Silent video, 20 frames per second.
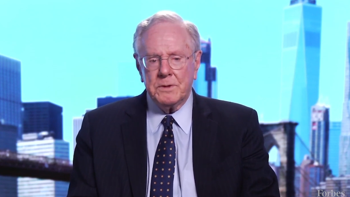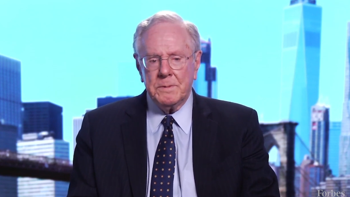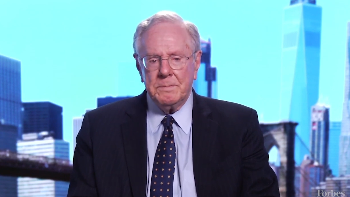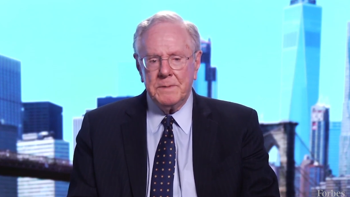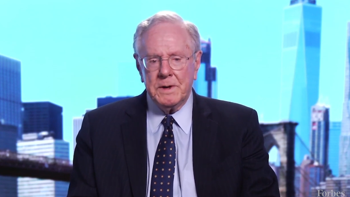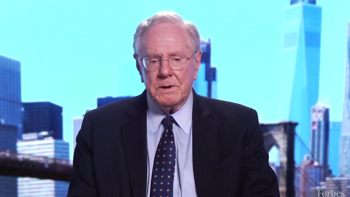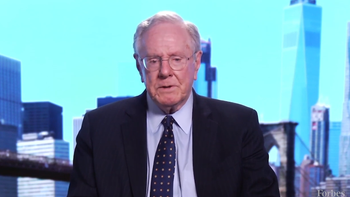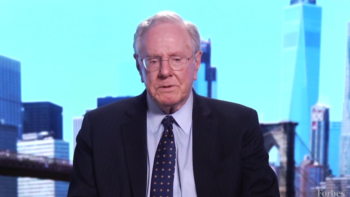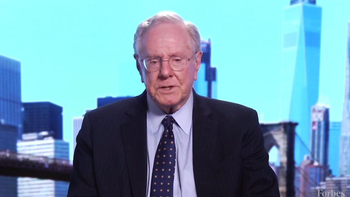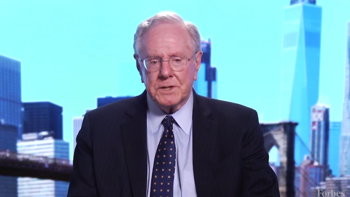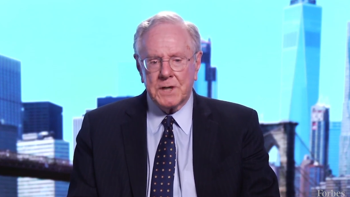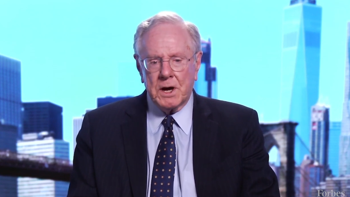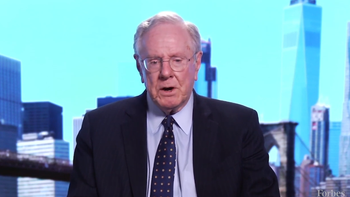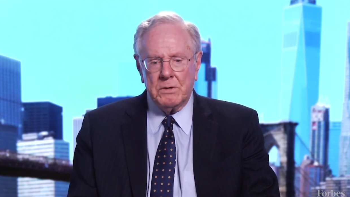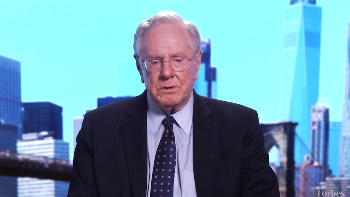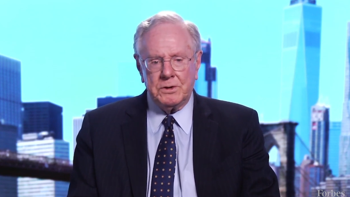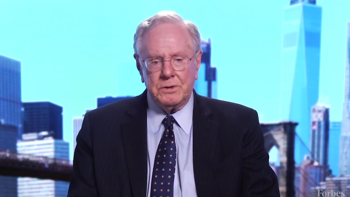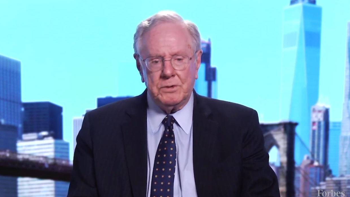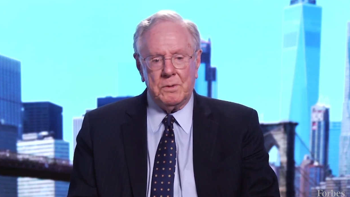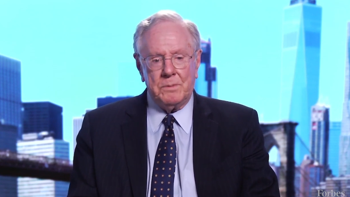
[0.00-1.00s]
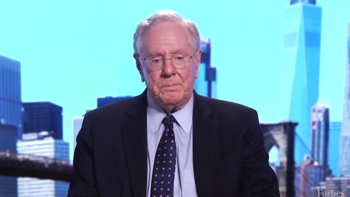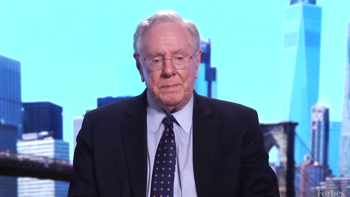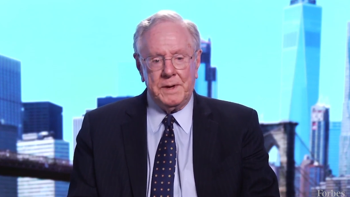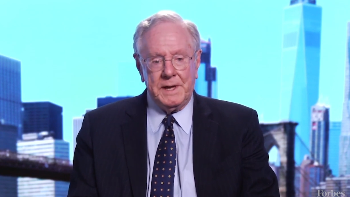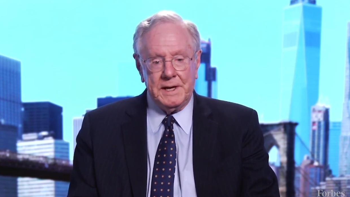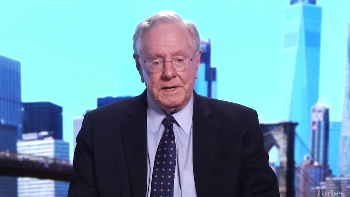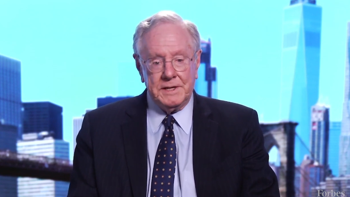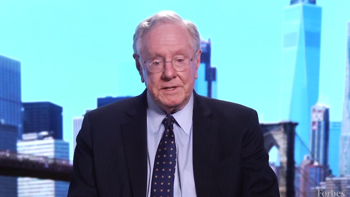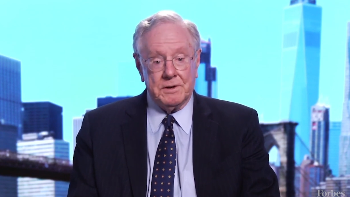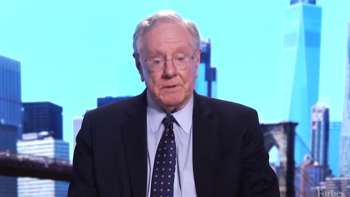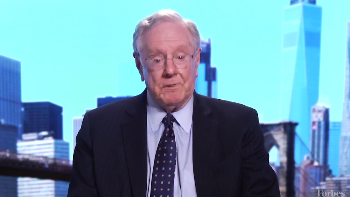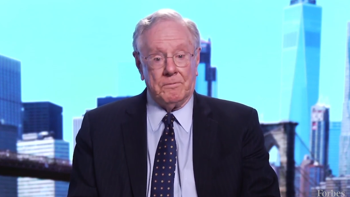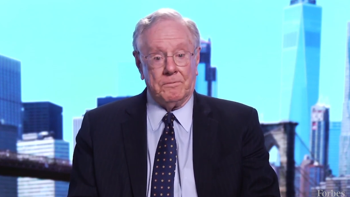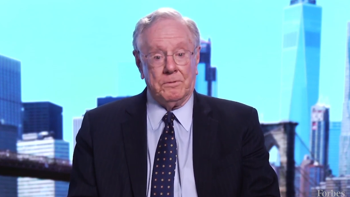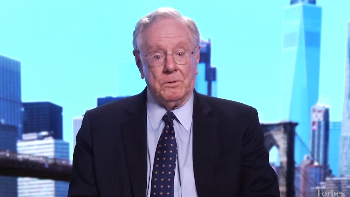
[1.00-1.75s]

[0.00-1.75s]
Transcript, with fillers: them years ago to appease,